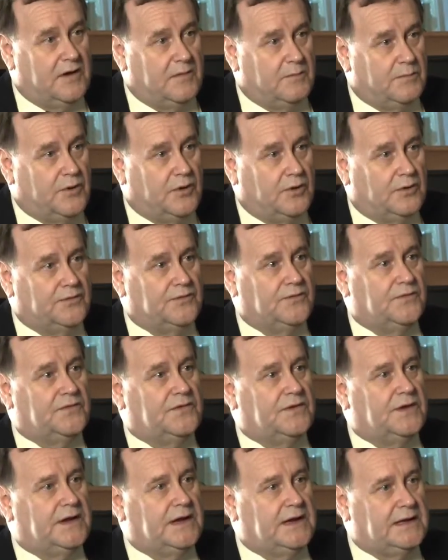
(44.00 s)
very
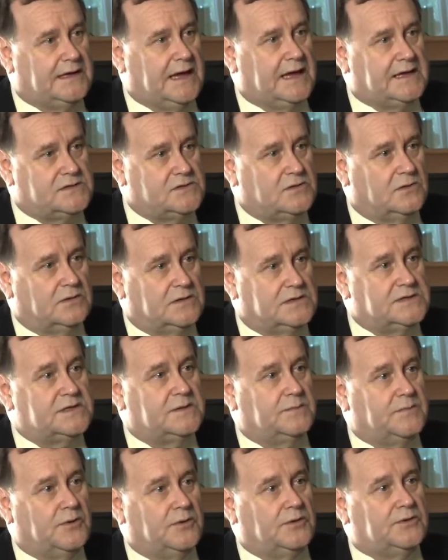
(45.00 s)
important that it gets all the
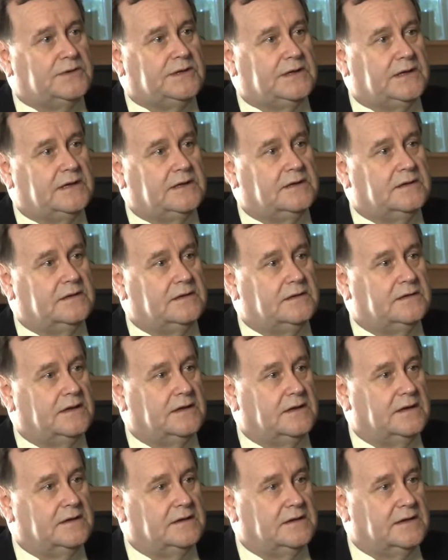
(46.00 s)
support that
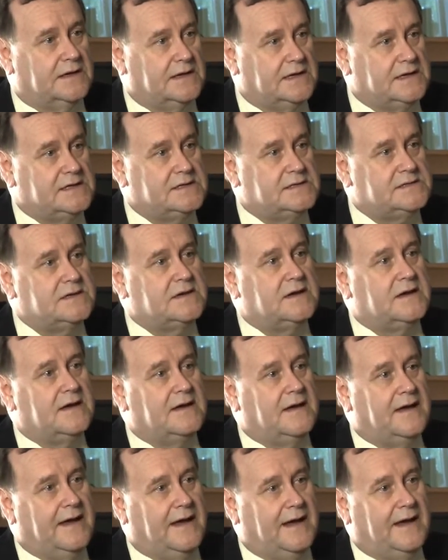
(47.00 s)
it needs,
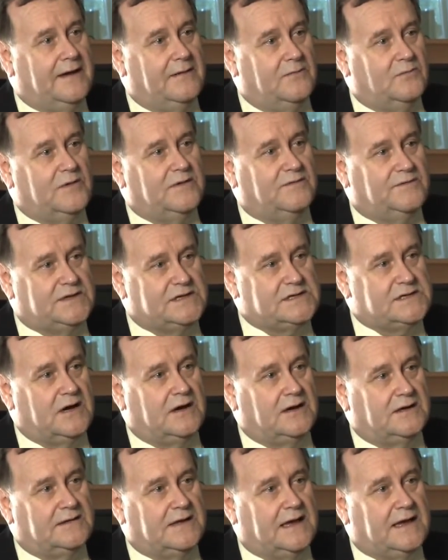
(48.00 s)
and we've
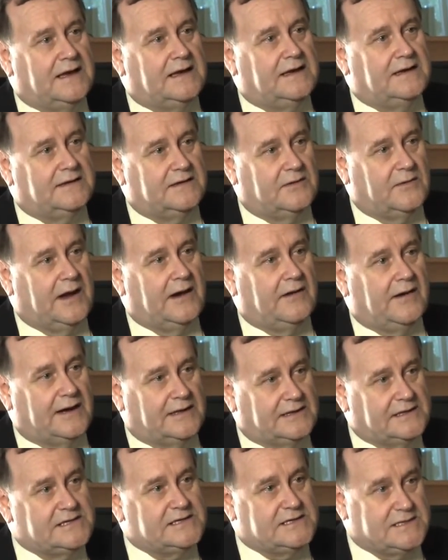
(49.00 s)
designed that into our
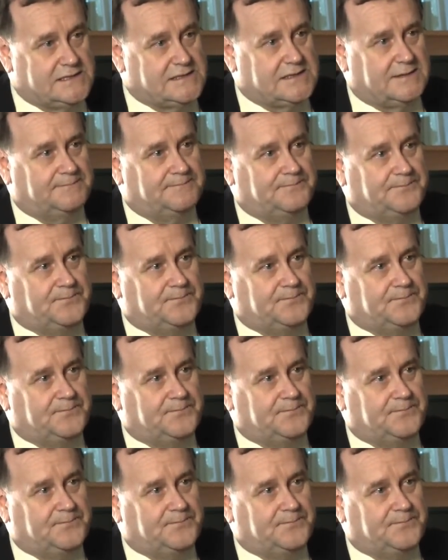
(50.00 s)
Uglii system.